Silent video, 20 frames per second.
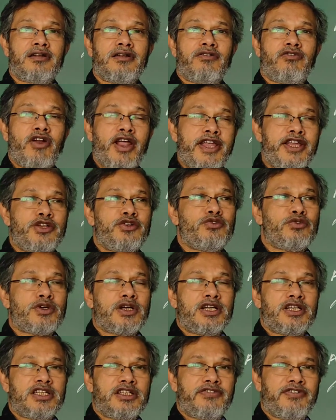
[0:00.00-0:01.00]
Right to
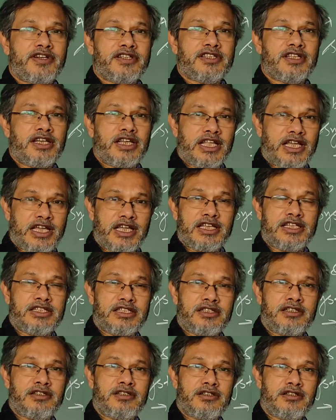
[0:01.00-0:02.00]
cultivate the
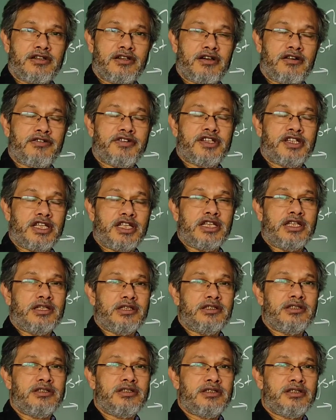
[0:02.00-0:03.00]
land of a
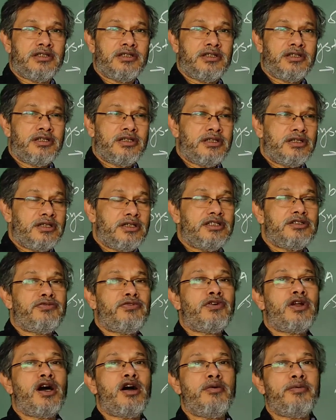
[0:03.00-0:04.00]
tenant is
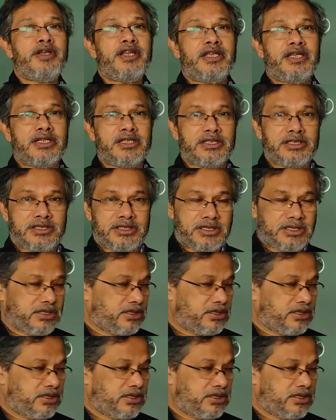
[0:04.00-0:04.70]
for how many years?